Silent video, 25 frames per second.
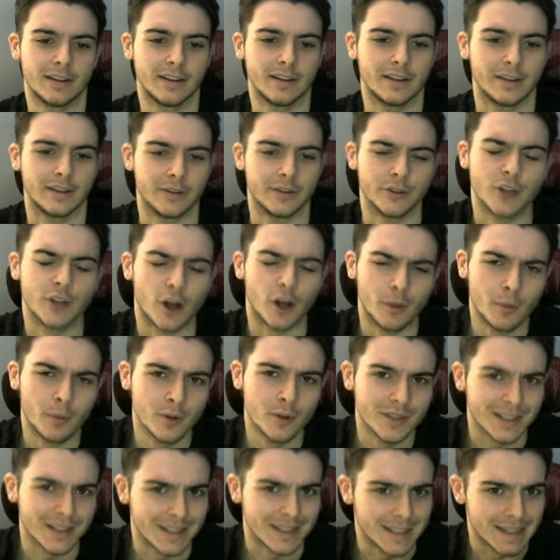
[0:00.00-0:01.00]
there's
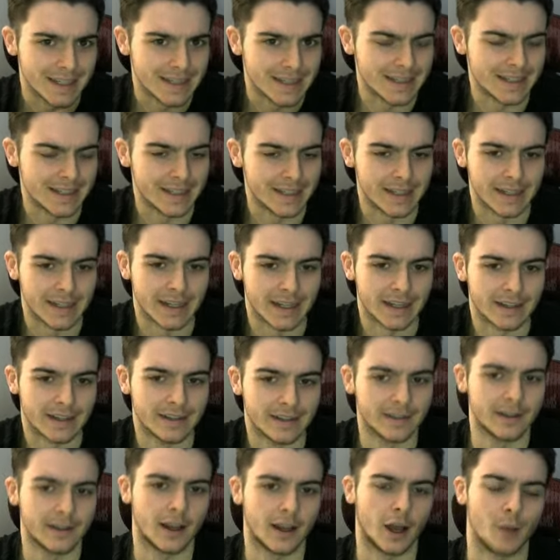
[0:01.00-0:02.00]
almost a dizzying
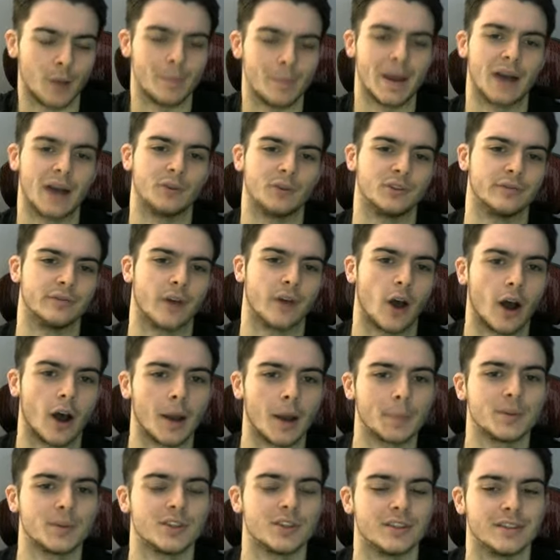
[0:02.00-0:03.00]
amount of
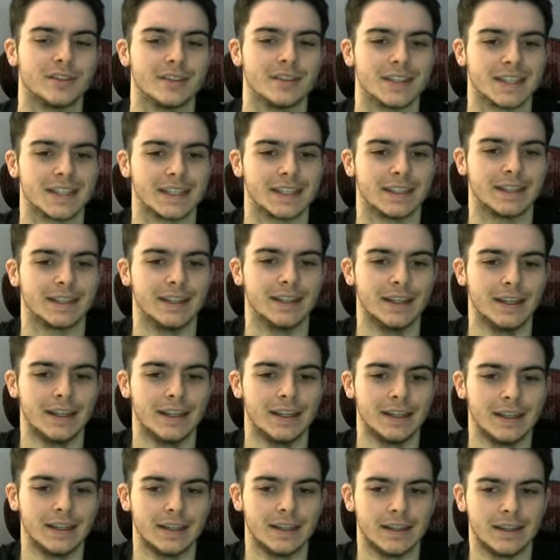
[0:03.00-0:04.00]
options, and
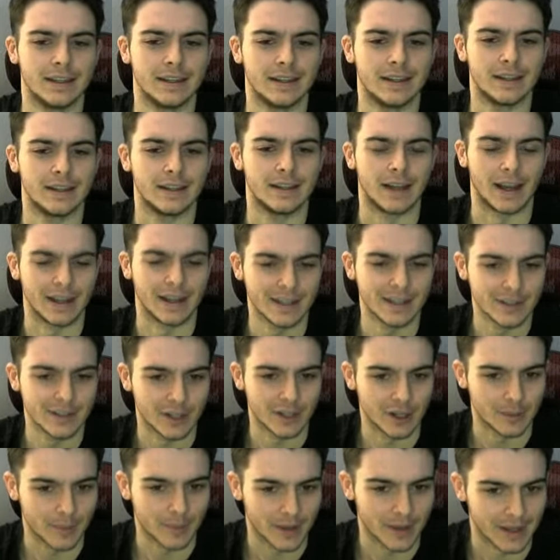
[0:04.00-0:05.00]
I'm going to
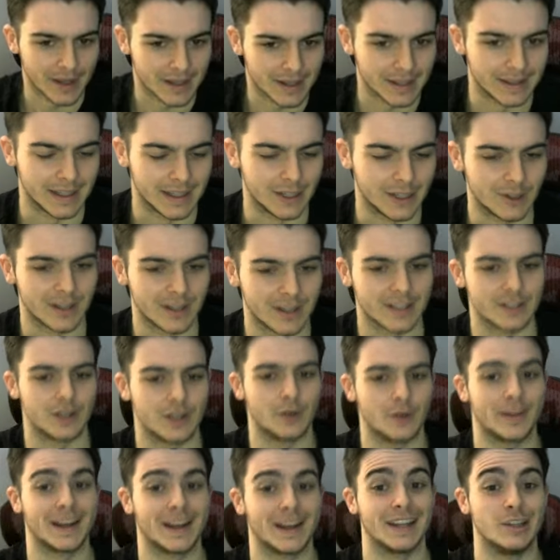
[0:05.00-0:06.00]
start by letting you guys know
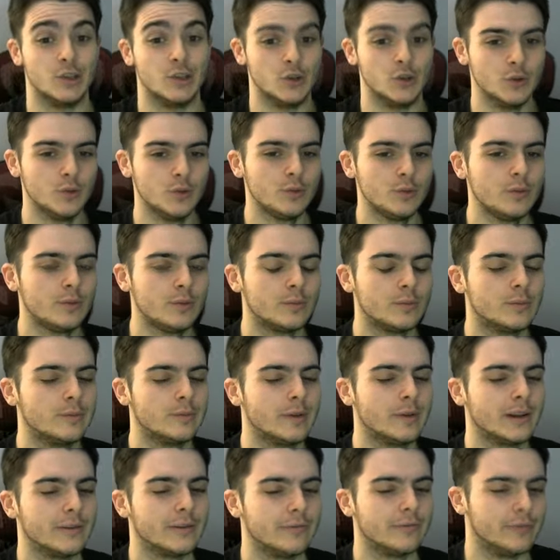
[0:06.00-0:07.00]
that I do
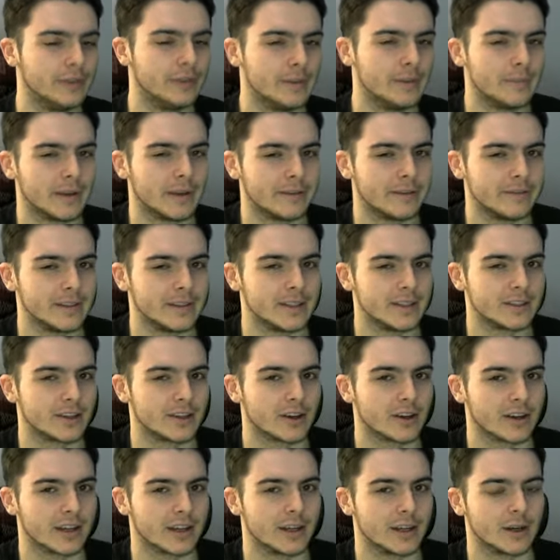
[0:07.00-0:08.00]
want to flip my V-Star
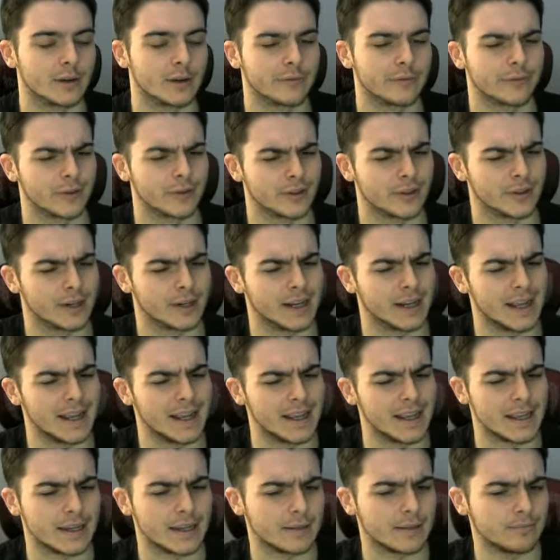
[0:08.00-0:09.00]
here for
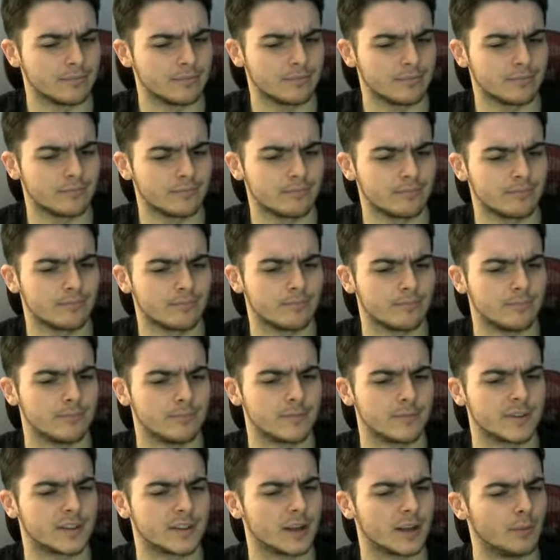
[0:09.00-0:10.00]
a
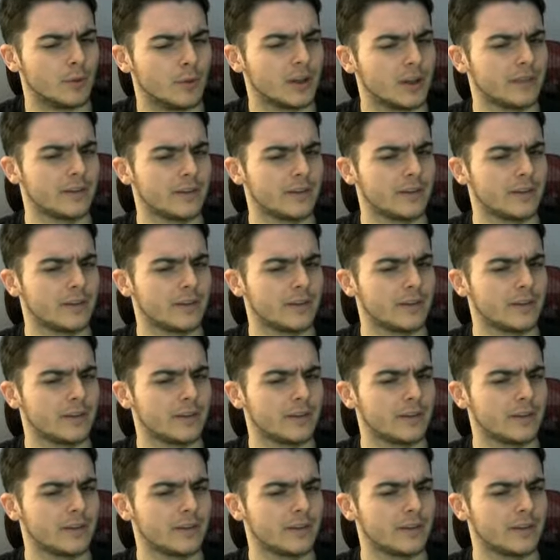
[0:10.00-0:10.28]
somewhat of a